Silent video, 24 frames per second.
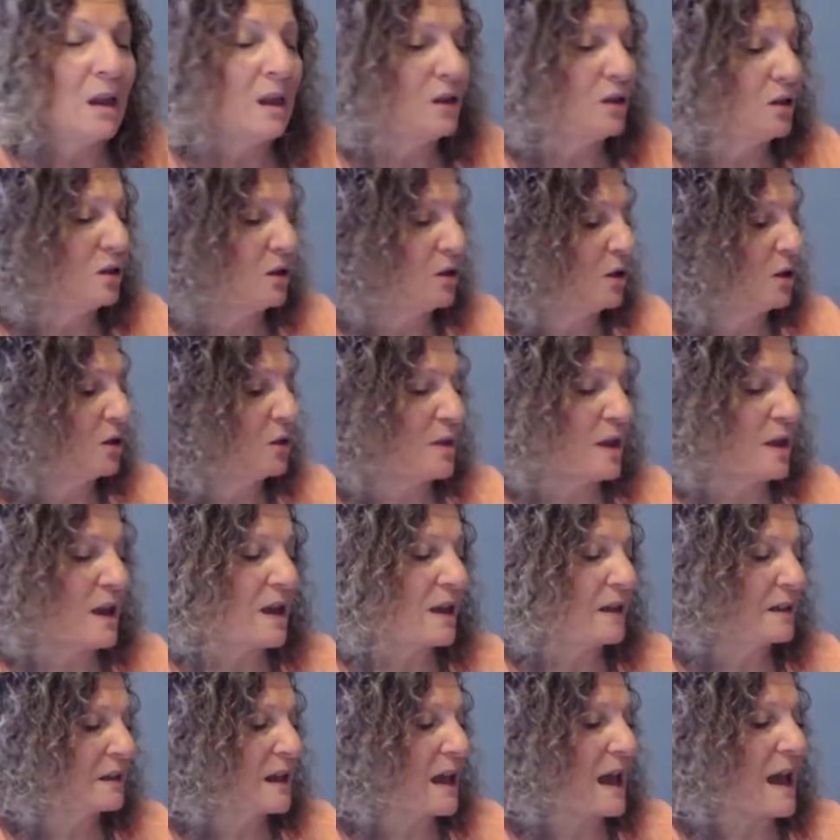you know,
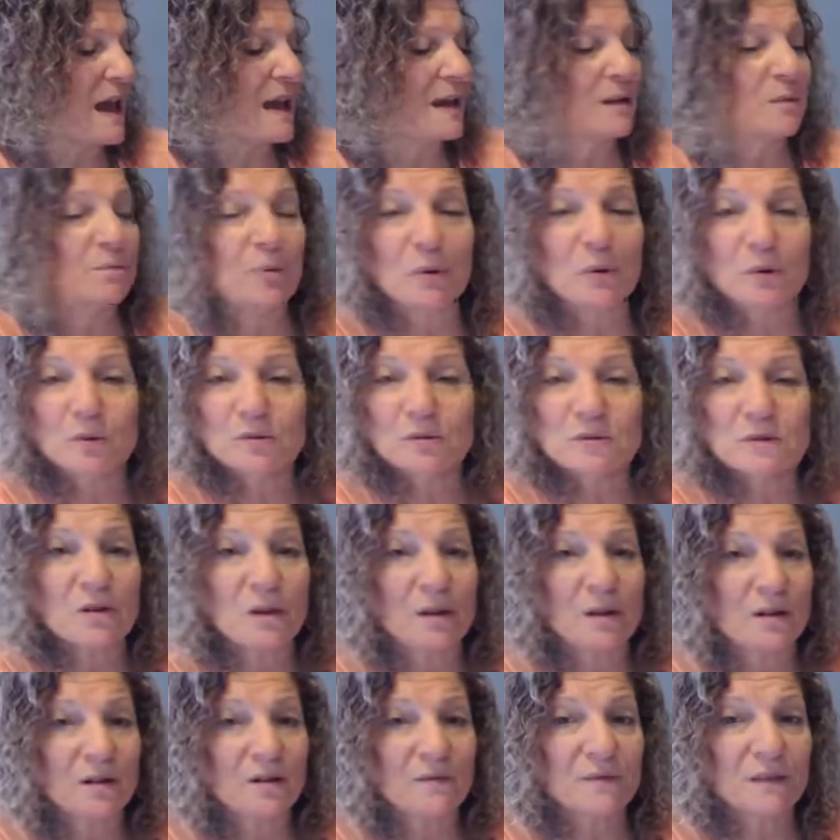that catapults
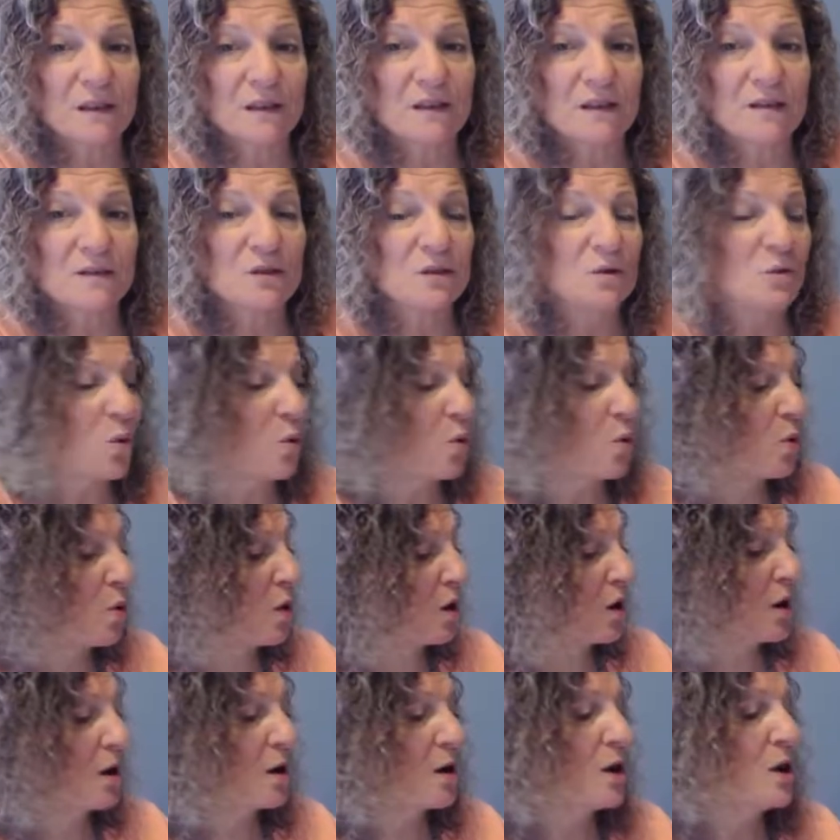all of this,
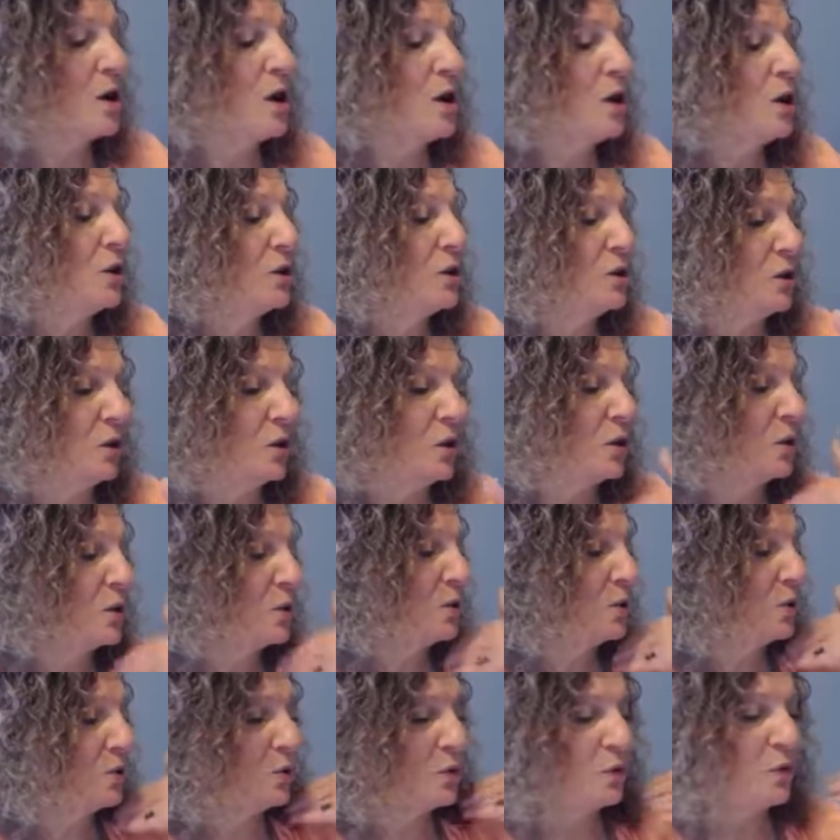or, you
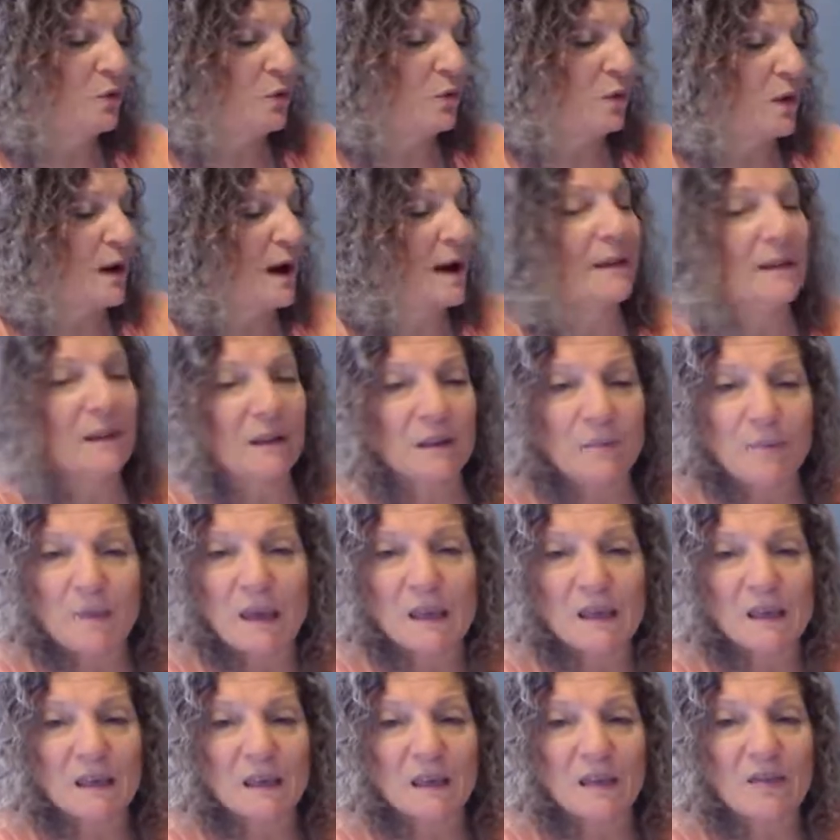know, you finally
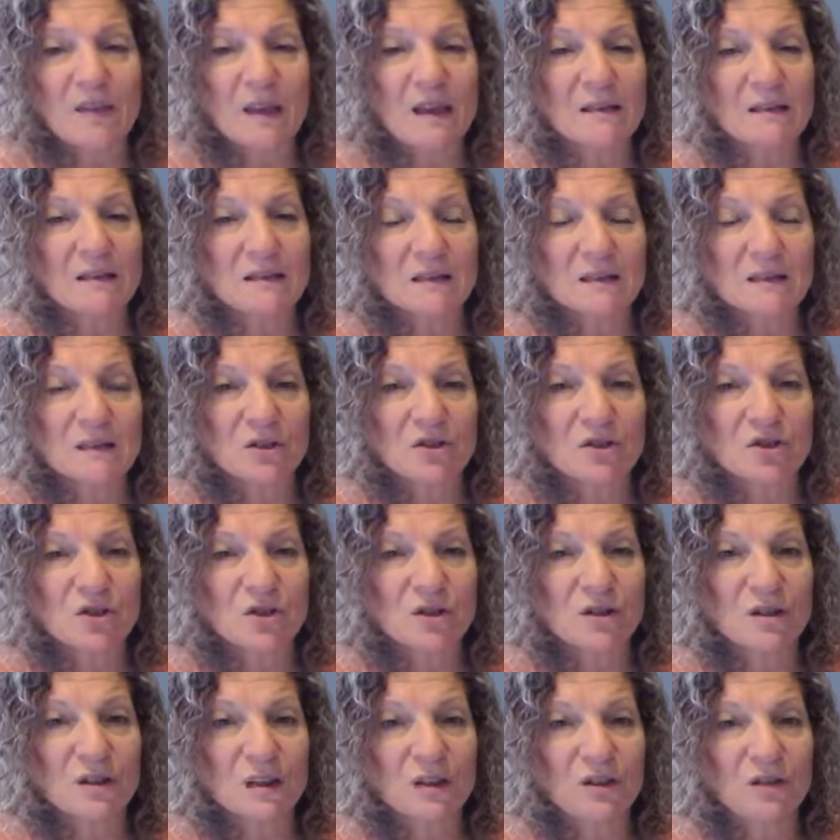making that
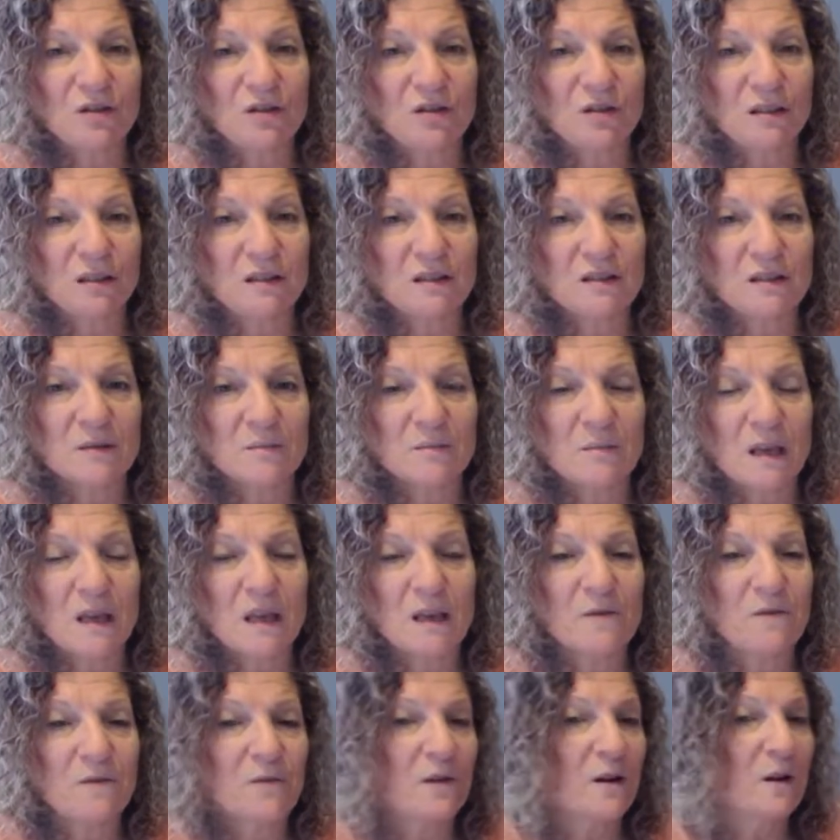decision that you need to
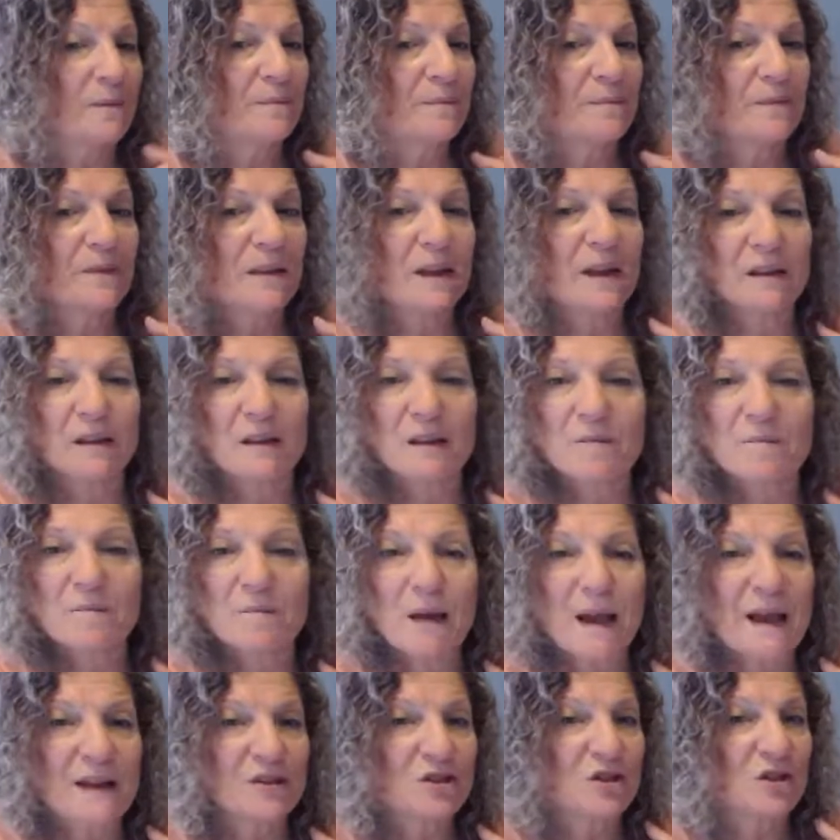make from that
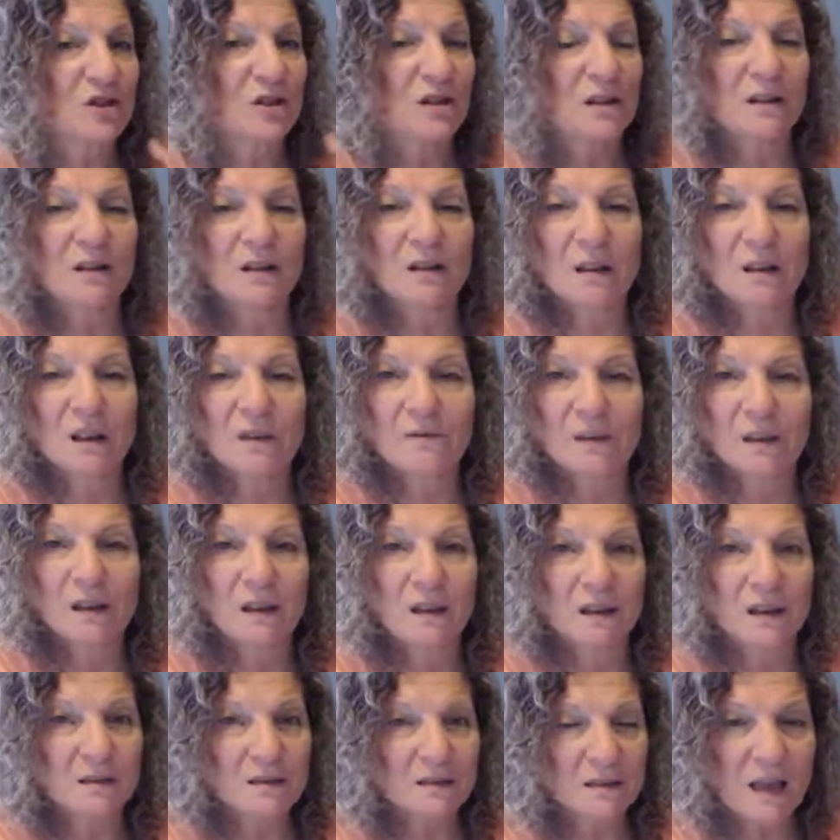compassionate and
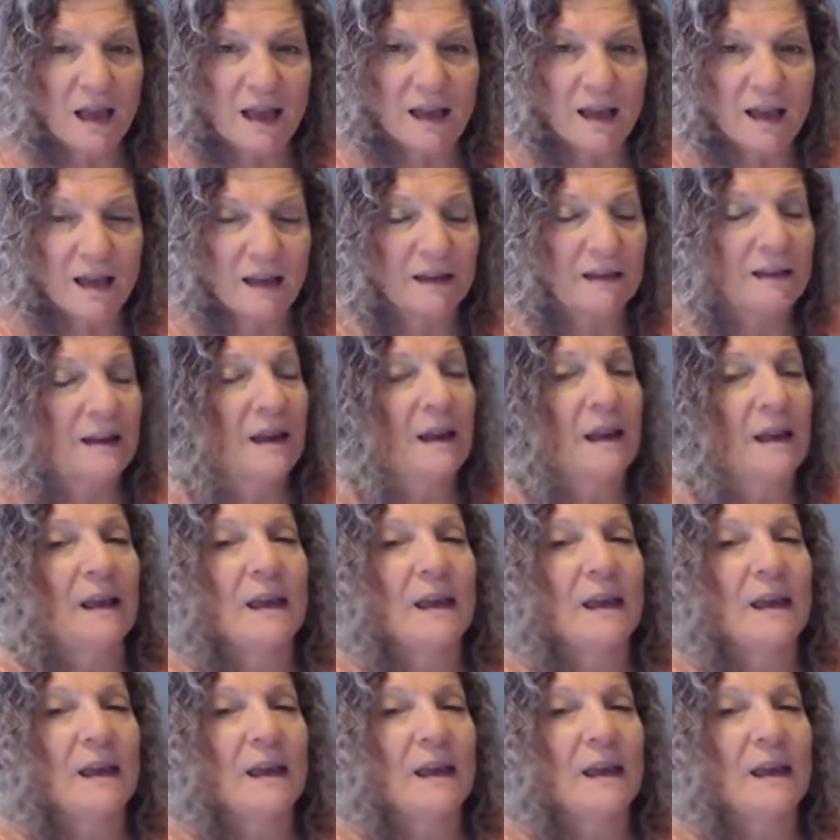loving side.